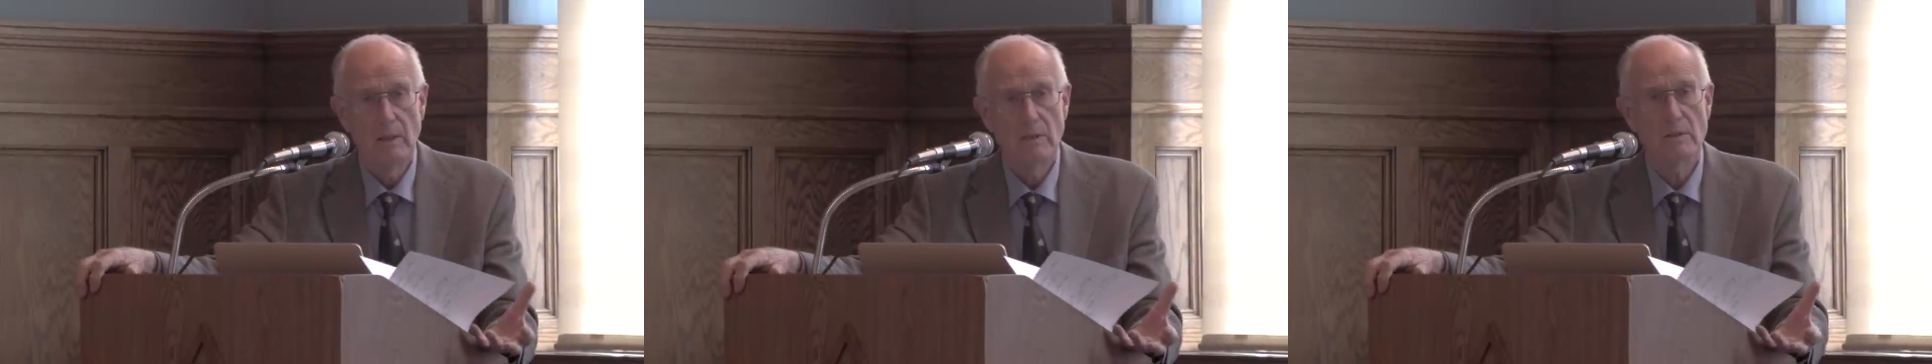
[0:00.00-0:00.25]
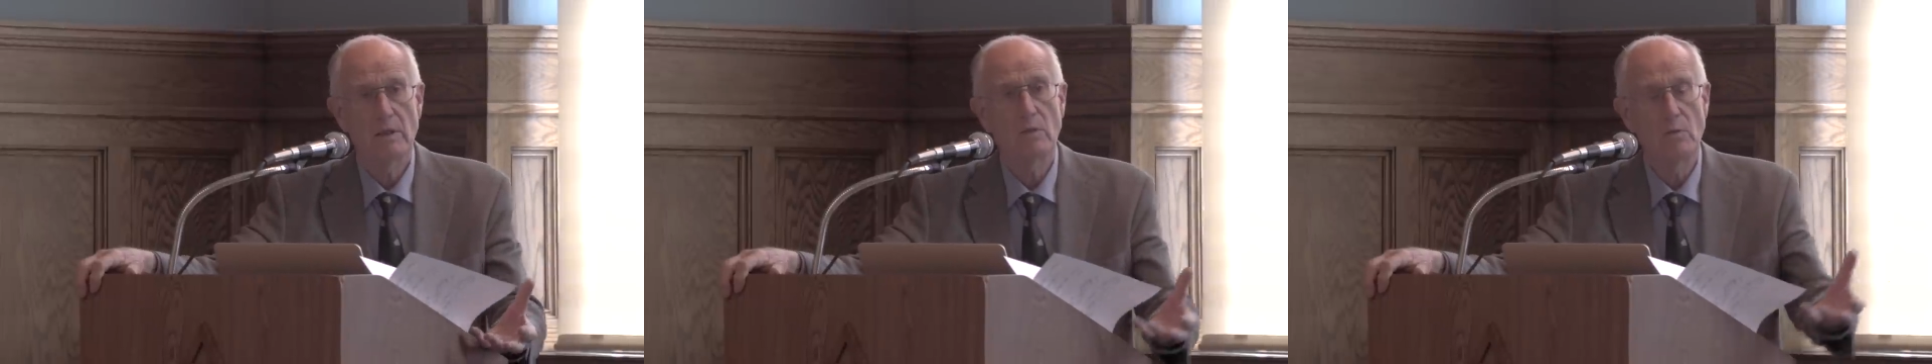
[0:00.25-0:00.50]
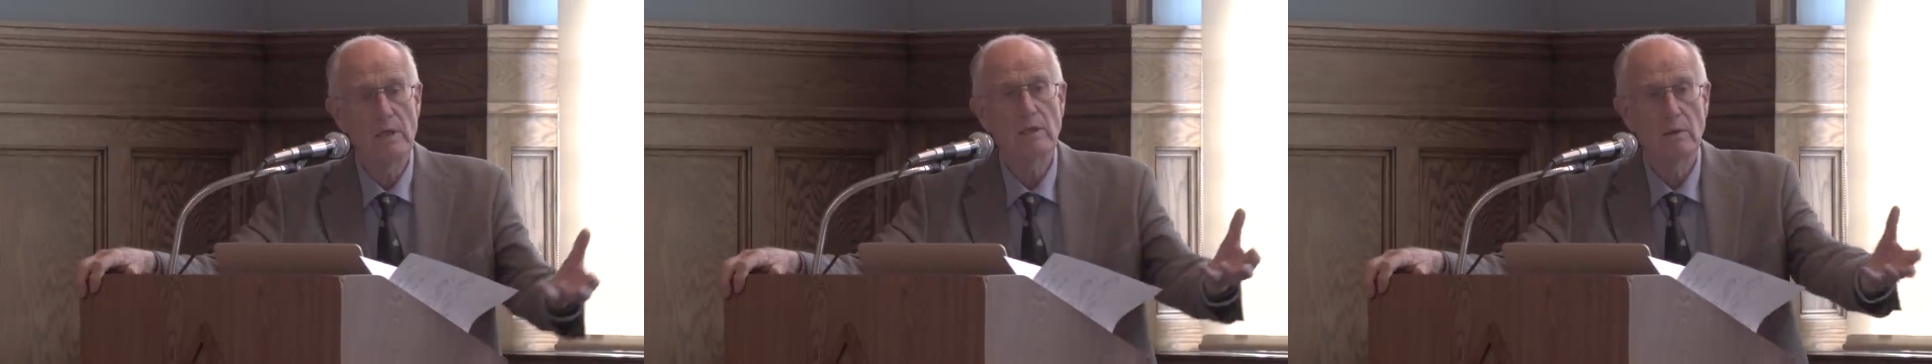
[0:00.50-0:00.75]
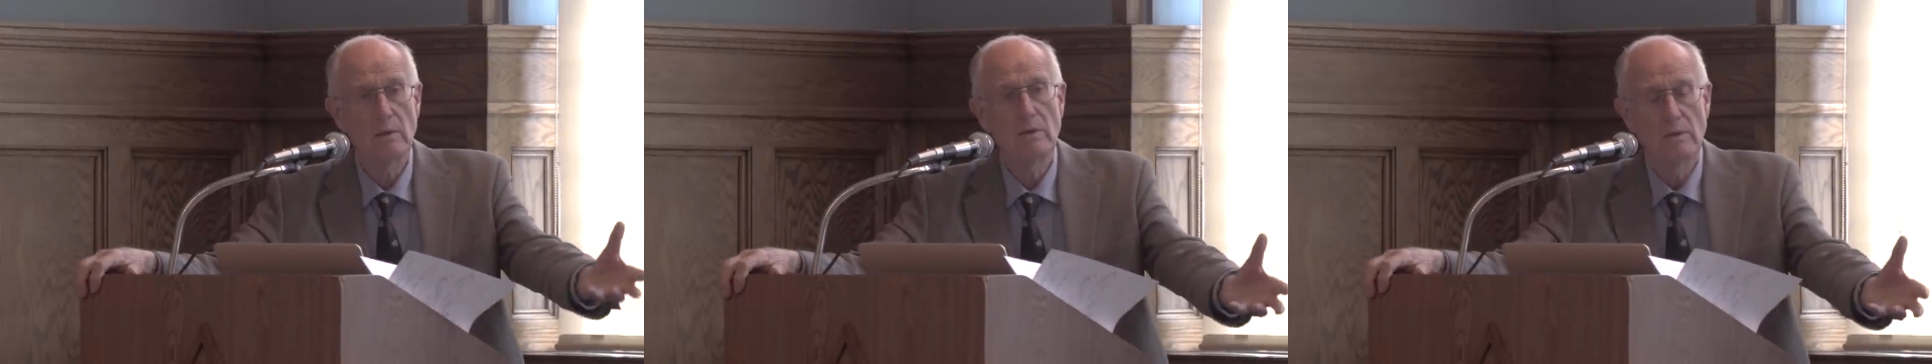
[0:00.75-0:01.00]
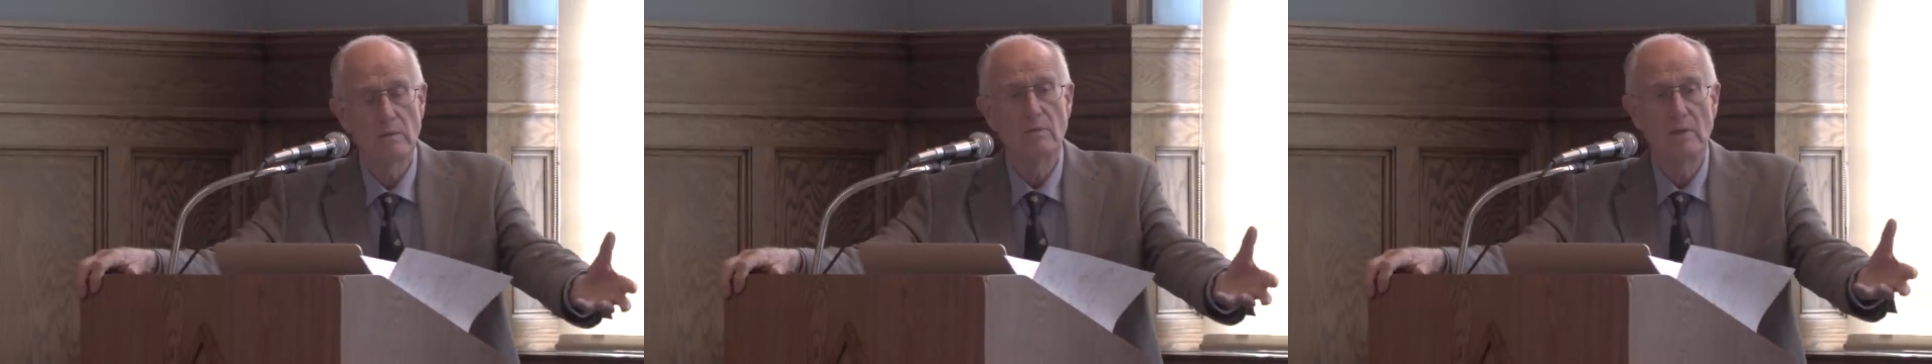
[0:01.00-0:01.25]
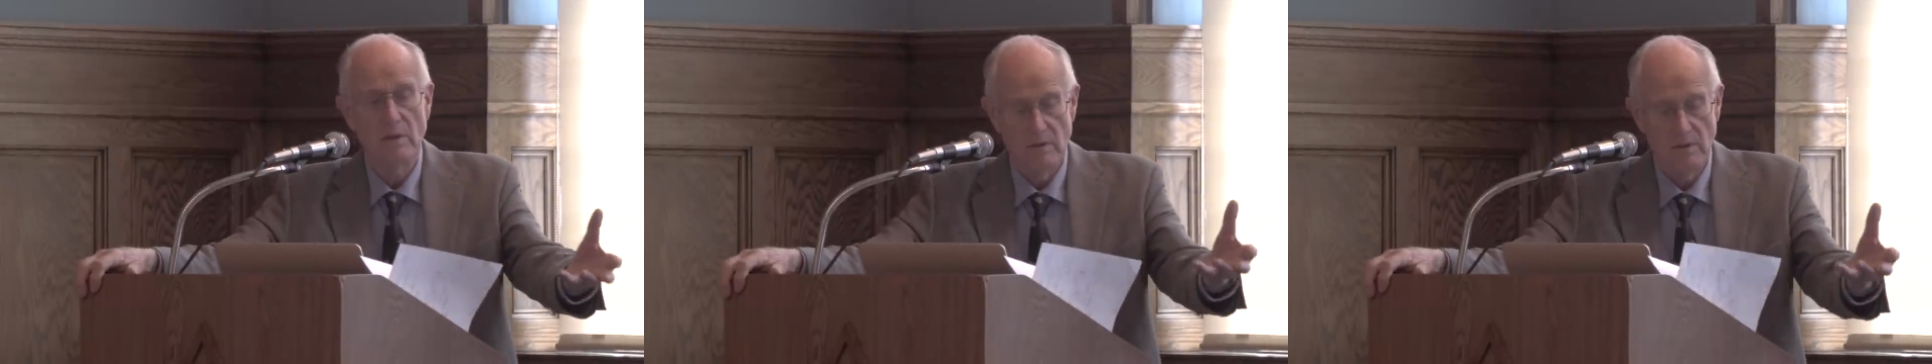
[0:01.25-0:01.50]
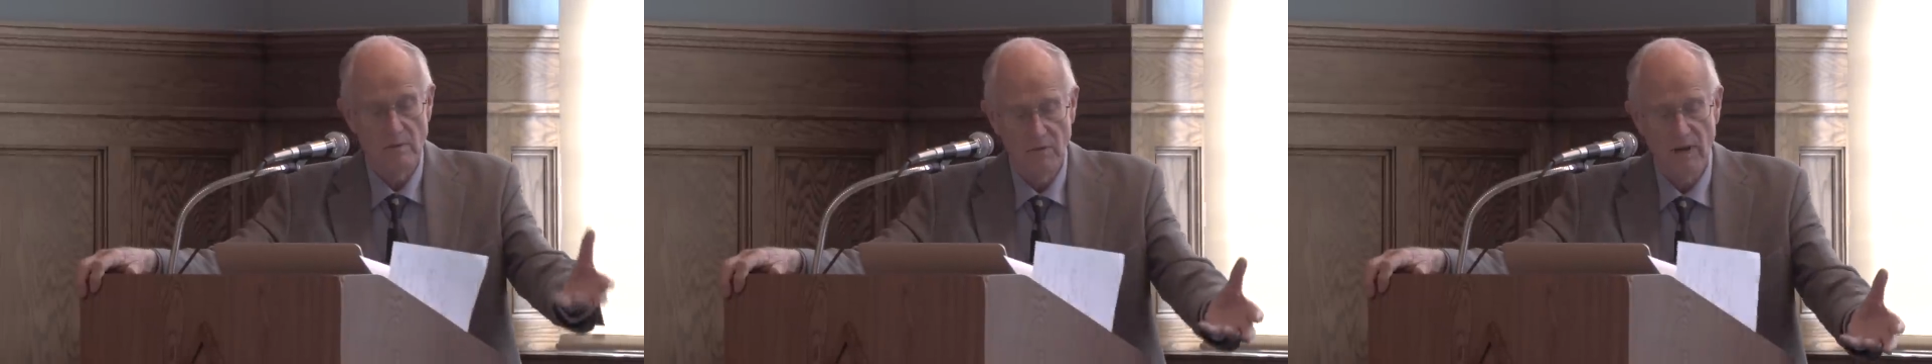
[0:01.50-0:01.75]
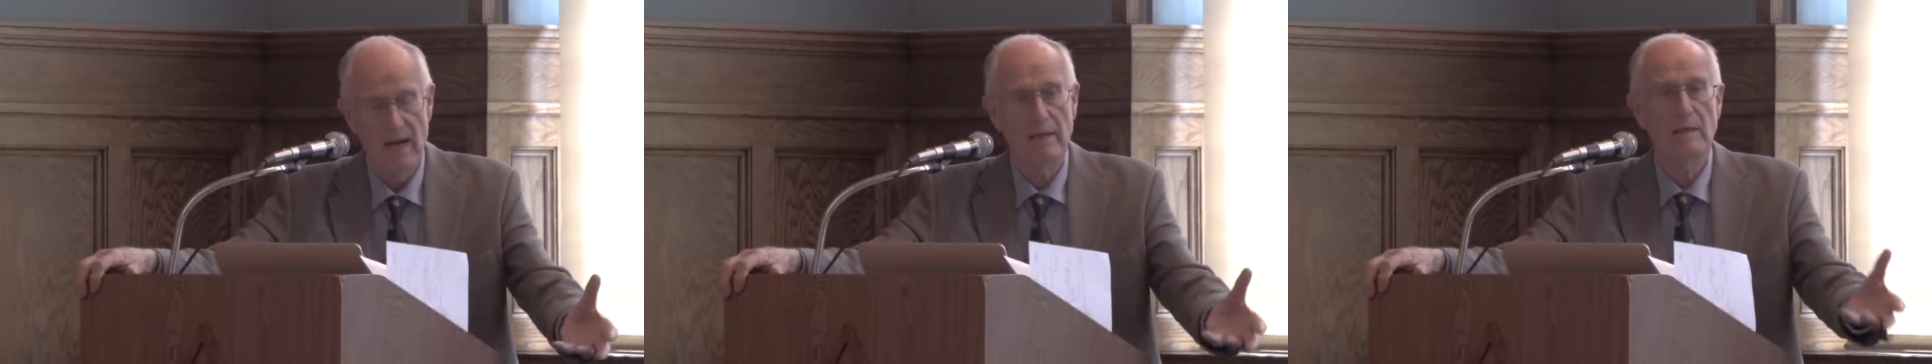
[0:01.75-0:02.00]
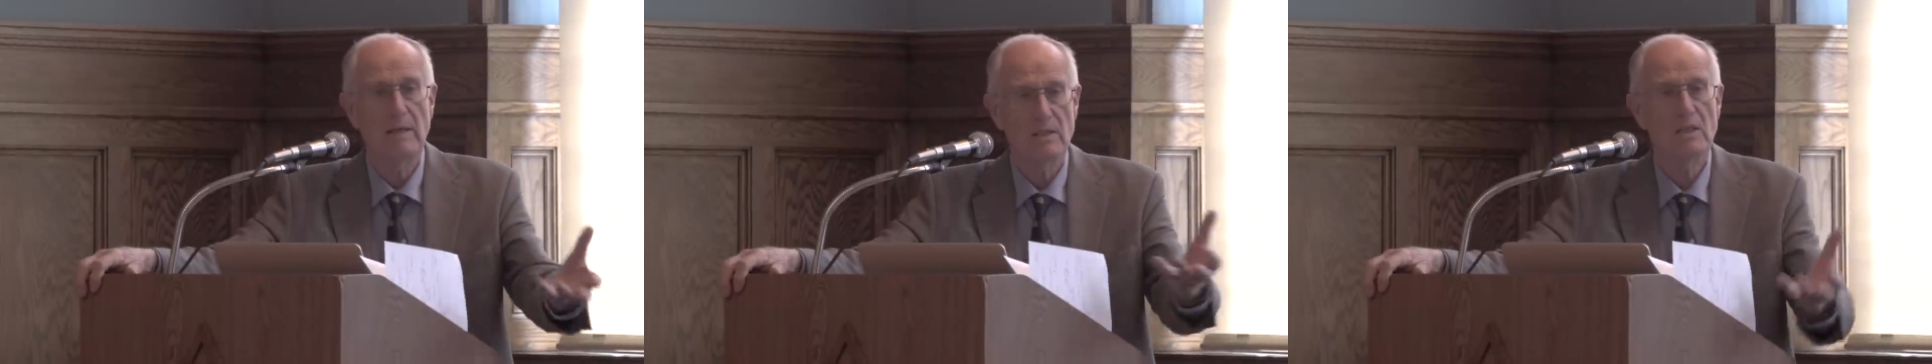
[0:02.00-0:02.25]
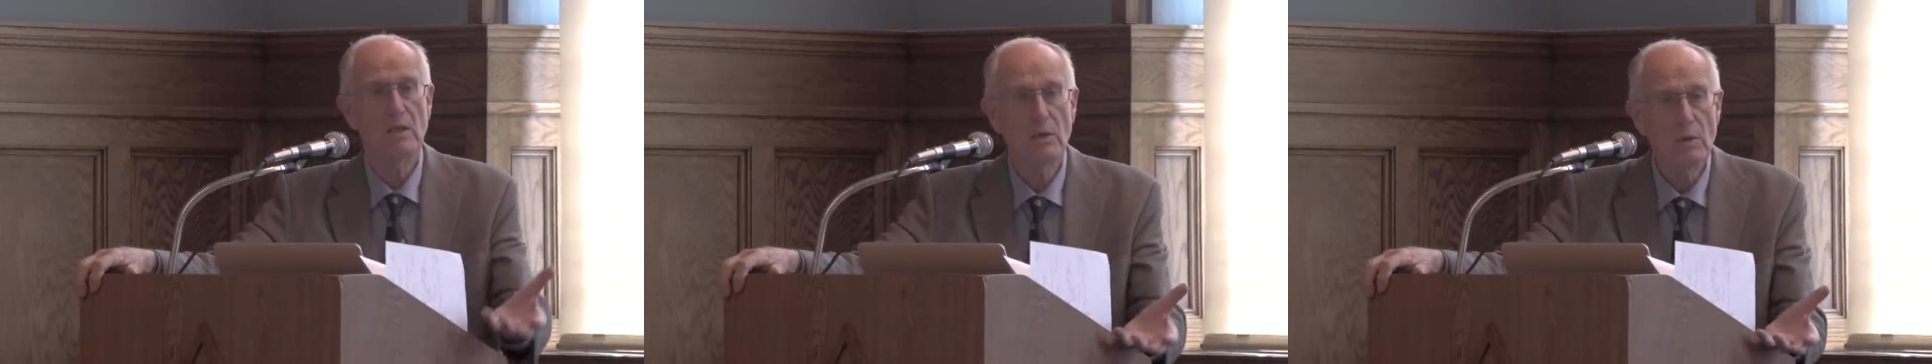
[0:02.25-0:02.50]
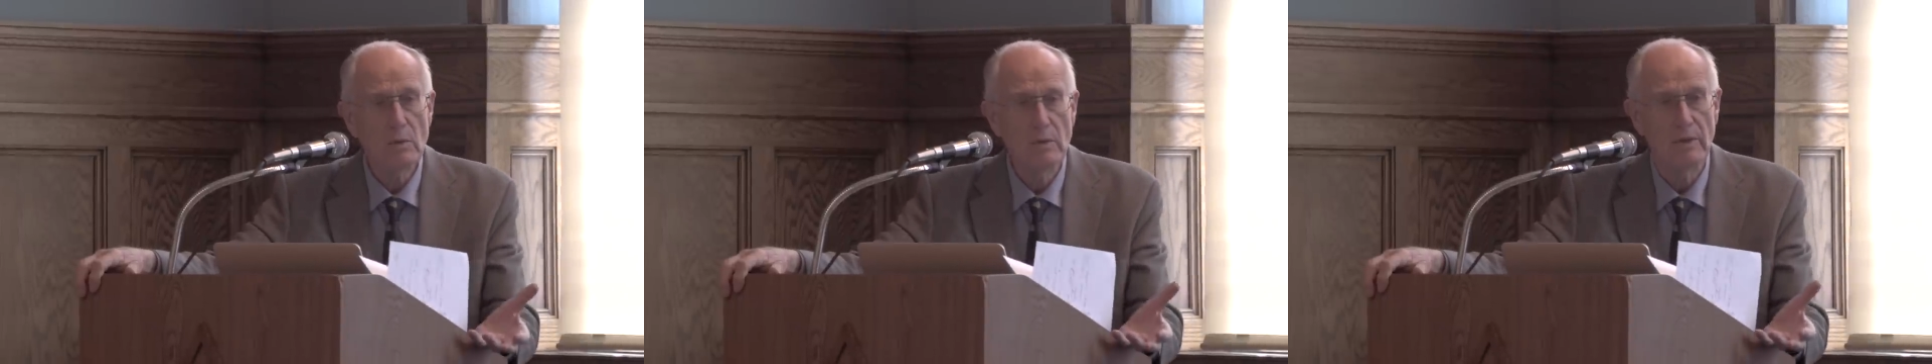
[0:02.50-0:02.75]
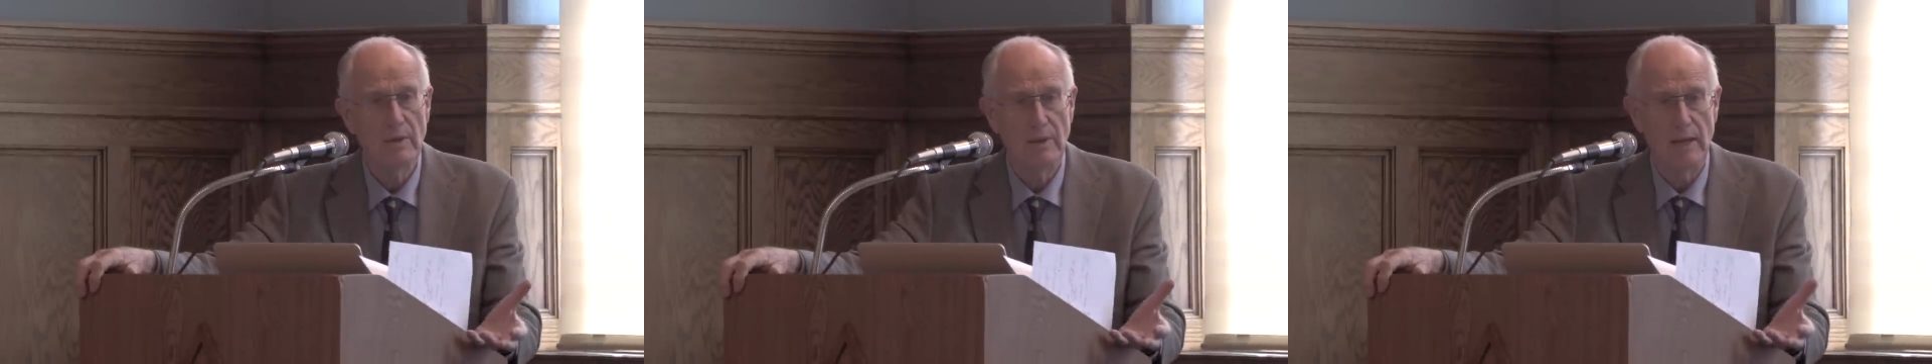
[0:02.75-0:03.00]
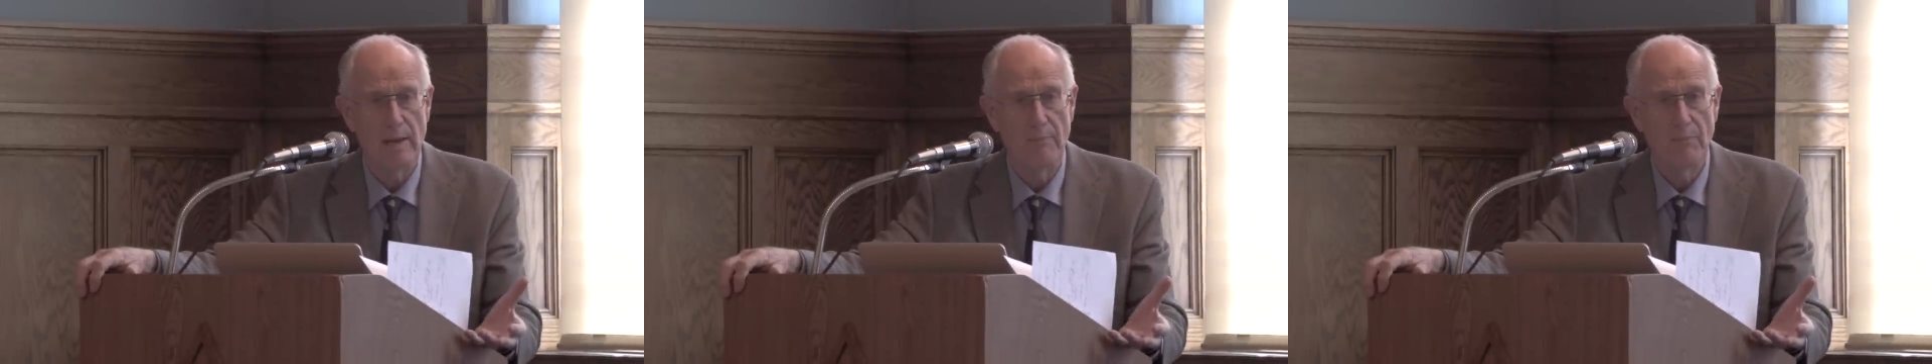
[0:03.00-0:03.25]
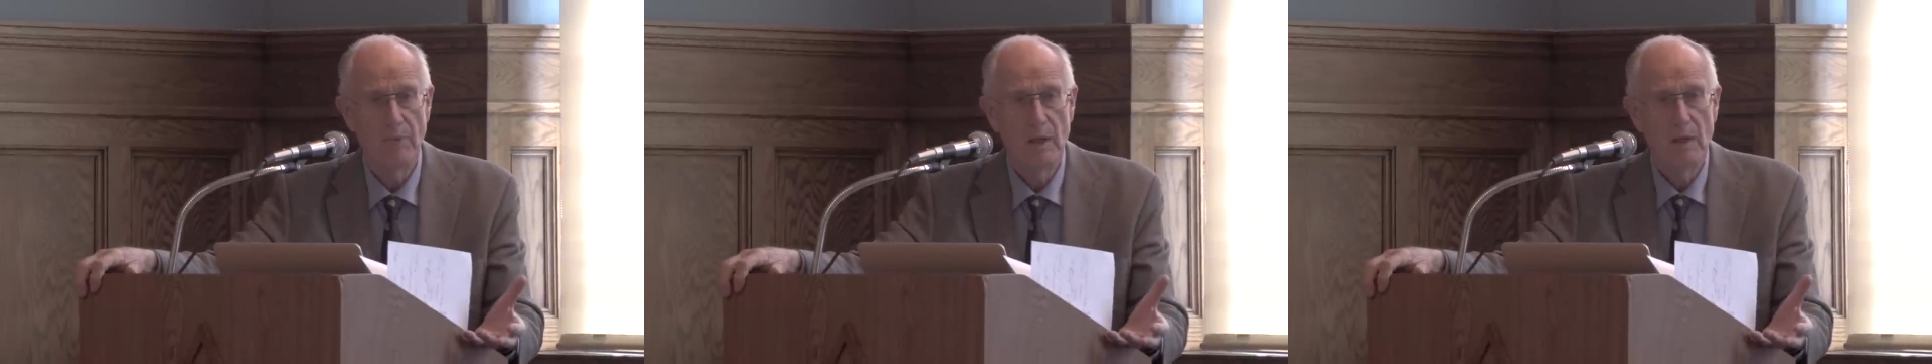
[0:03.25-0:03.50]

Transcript: So we could, in fact, exclude them.